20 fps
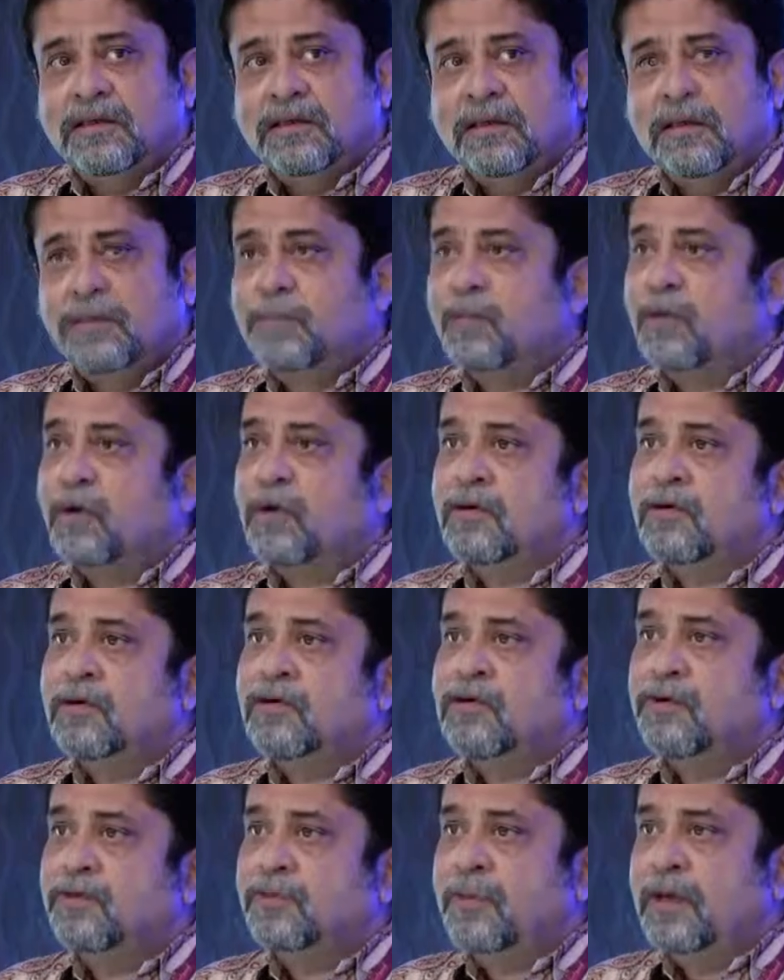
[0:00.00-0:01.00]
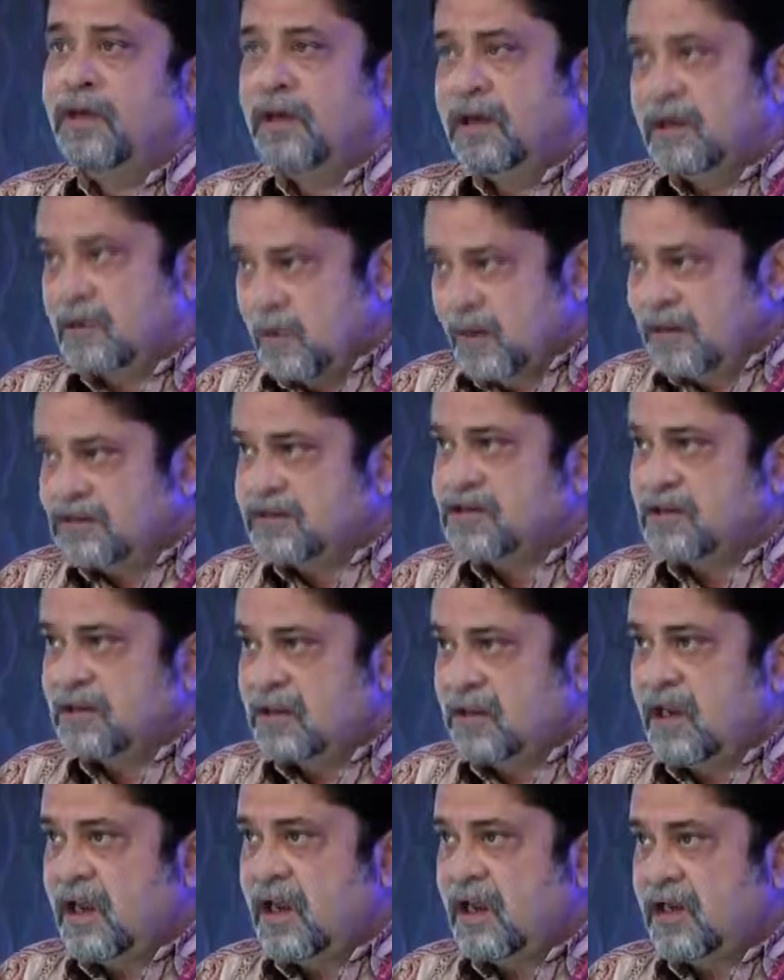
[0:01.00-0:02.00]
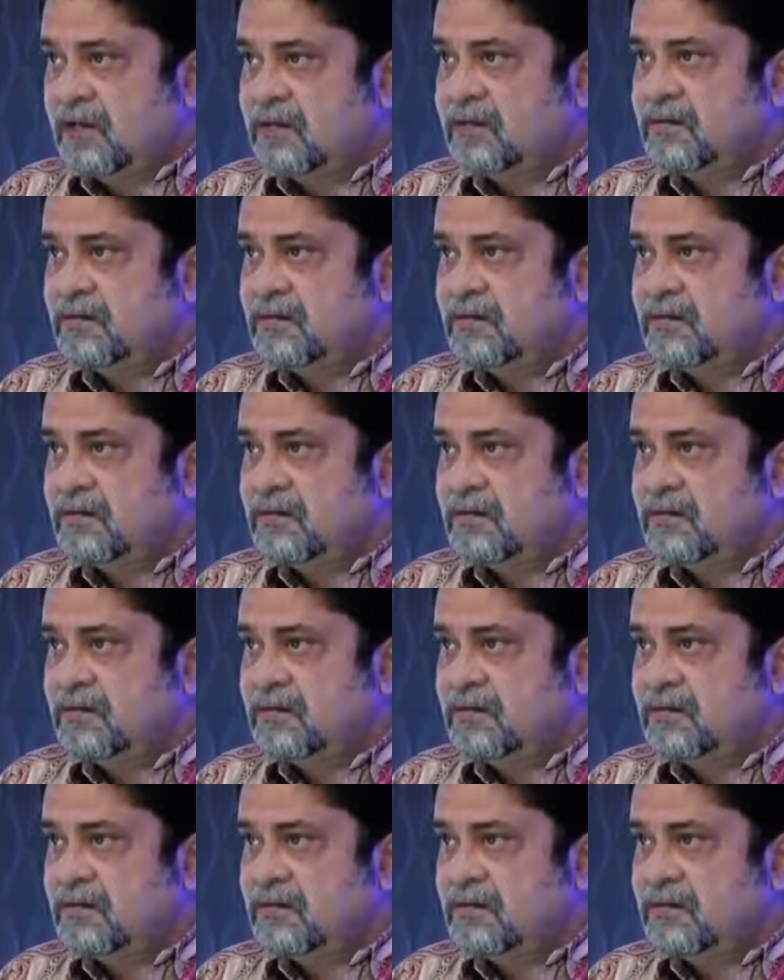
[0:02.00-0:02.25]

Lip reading: important to me, a question again.